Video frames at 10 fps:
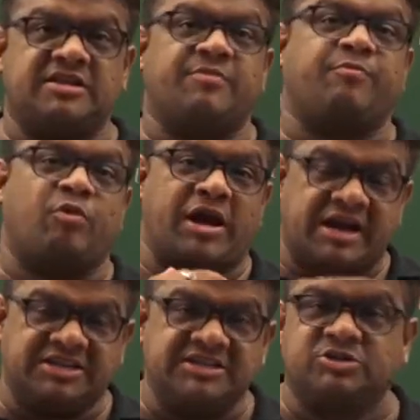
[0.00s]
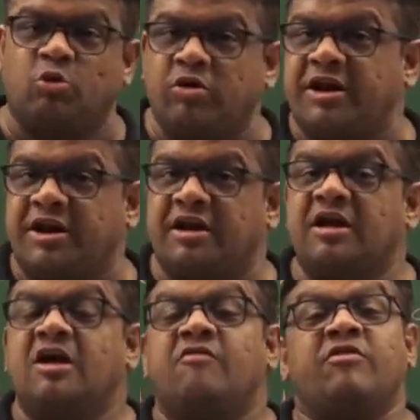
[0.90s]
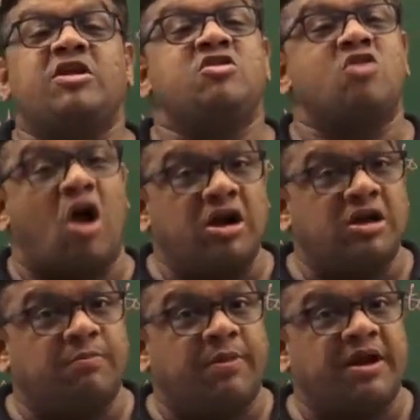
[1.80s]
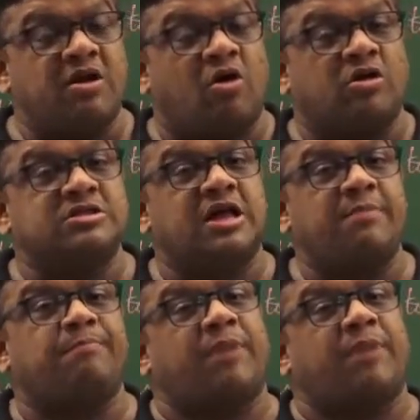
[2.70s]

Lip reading: the energy stored in it will not depend on the